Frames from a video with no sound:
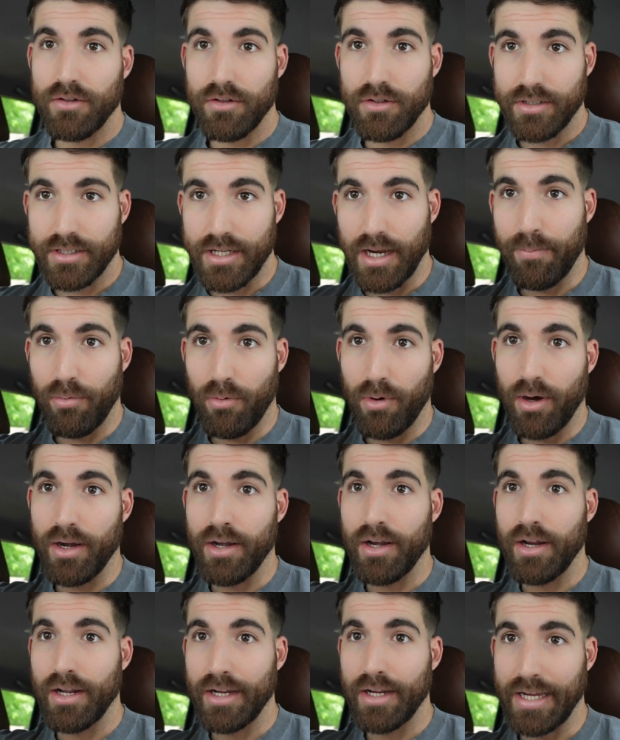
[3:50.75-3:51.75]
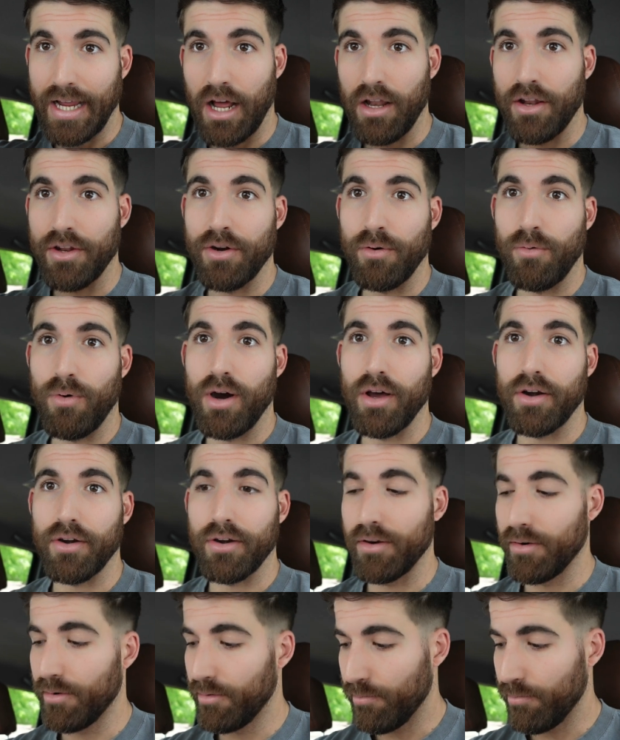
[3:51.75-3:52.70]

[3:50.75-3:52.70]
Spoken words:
Step one, gallon of water.